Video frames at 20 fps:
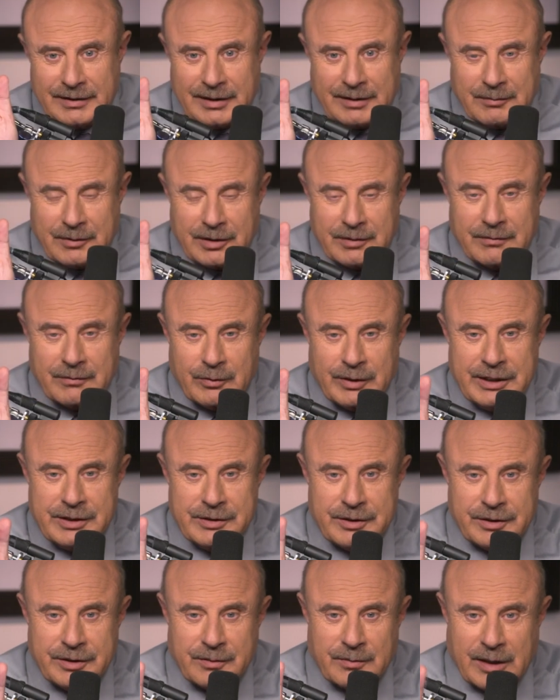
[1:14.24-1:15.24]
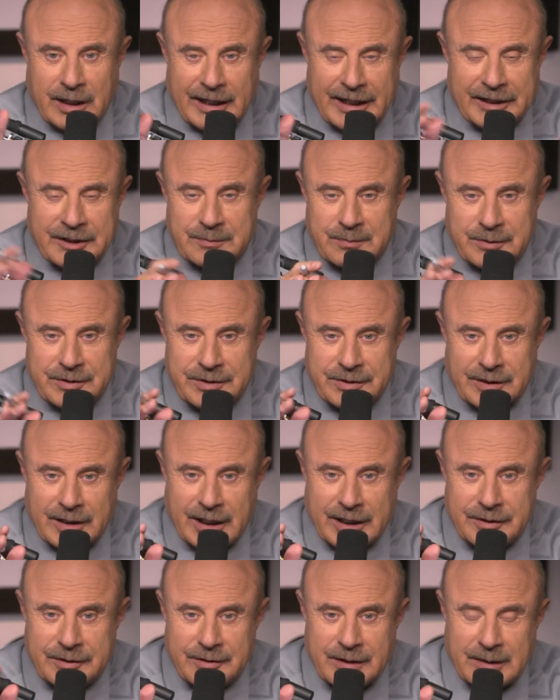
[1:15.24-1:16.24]
I'm going to read you your rights, but you're
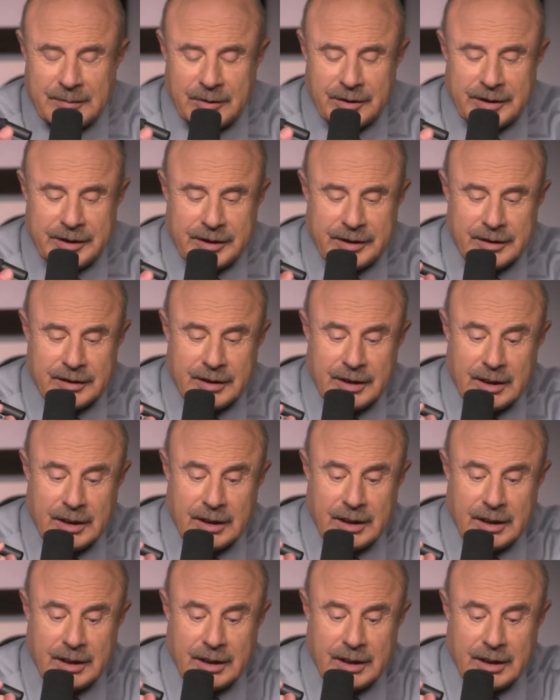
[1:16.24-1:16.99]
not in trouble here,